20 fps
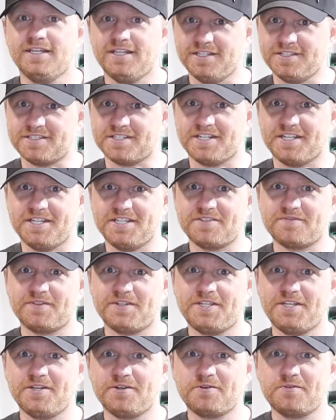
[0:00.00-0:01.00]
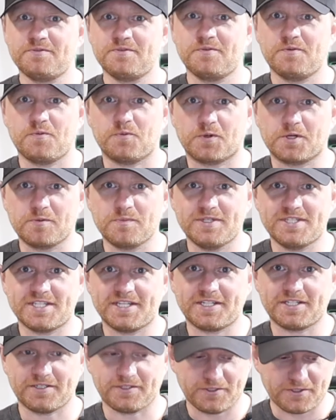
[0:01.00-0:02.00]
In today's video, we're going to be
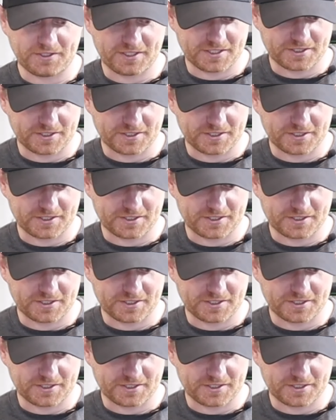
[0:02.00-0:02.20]
taking a look